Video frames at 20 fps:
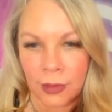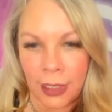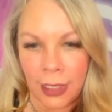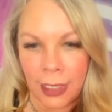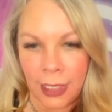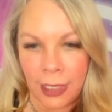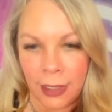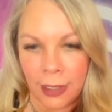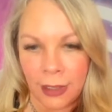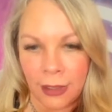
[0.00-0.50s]

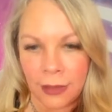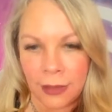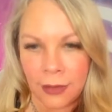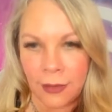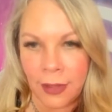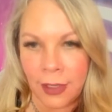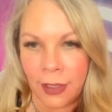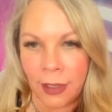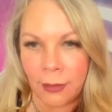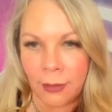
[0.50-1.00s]
And
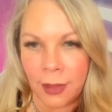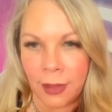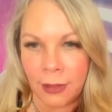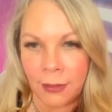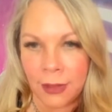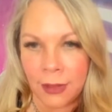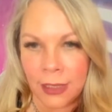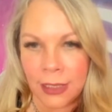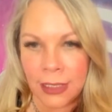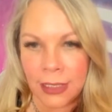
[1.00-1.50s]
then I'll be
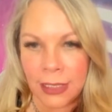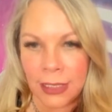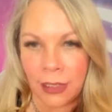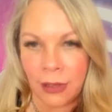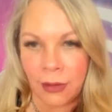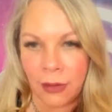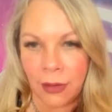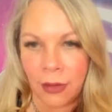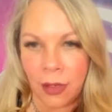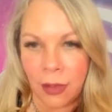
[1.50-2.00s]
able to see
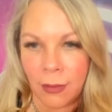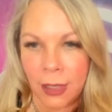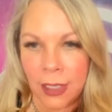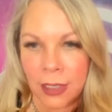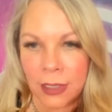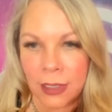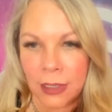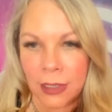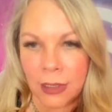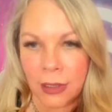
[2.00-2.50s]
all the
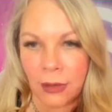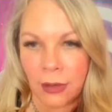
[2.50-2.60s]
comments.